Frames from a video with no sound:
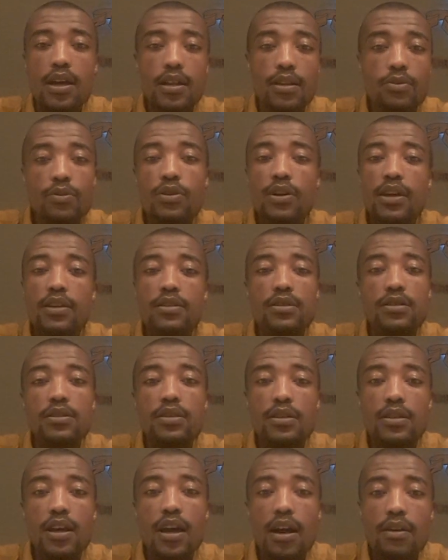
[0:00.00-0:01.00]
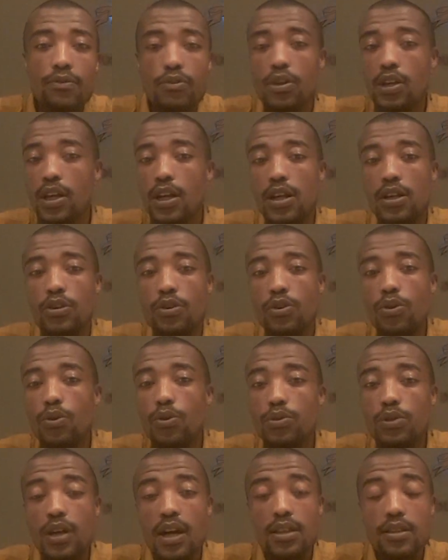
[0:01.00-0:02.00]
you can see the African
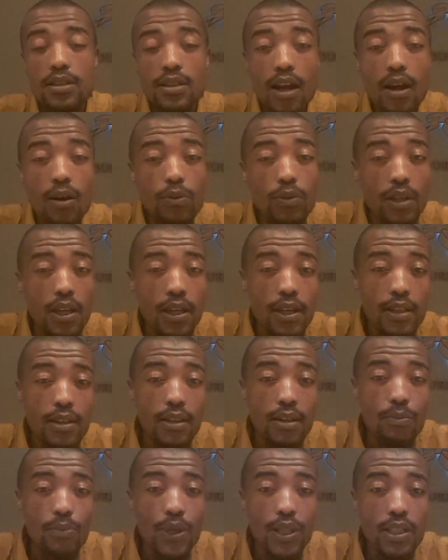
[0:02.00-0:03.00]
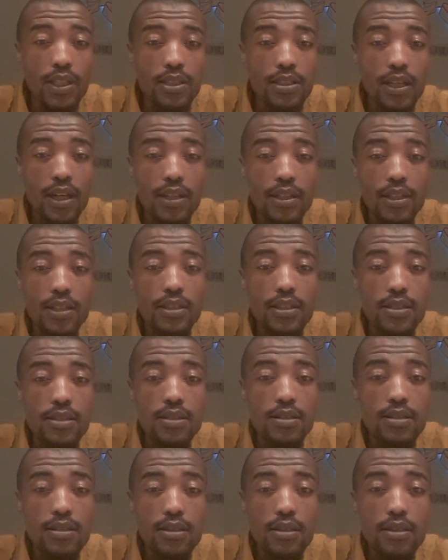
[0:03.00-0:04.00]
youth are drowning in the Mediterranean
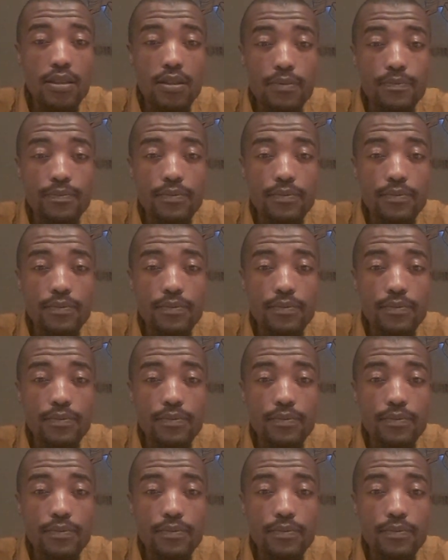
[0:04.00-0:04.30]
Sea.